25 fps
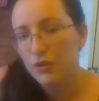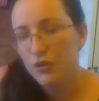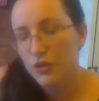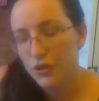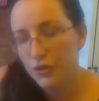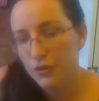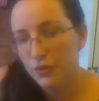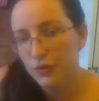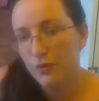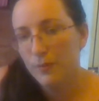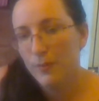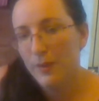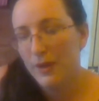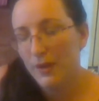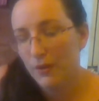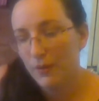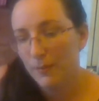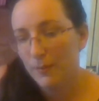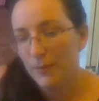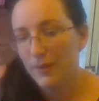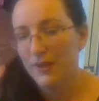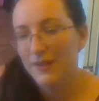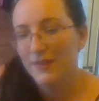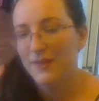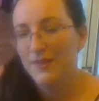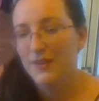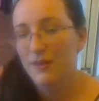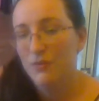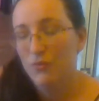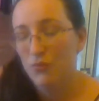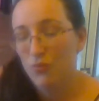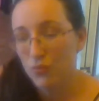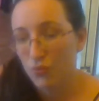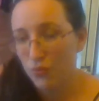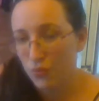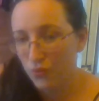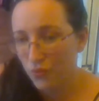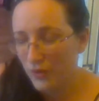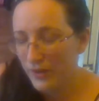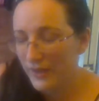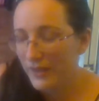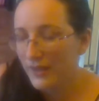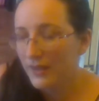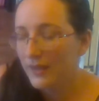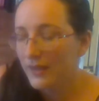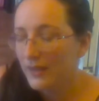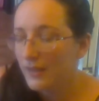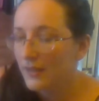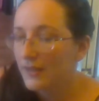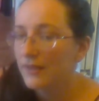Do bear in mind that it
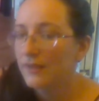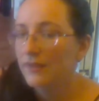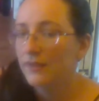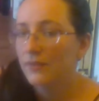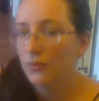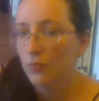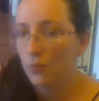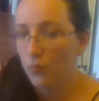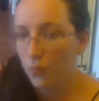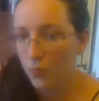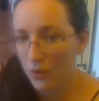really is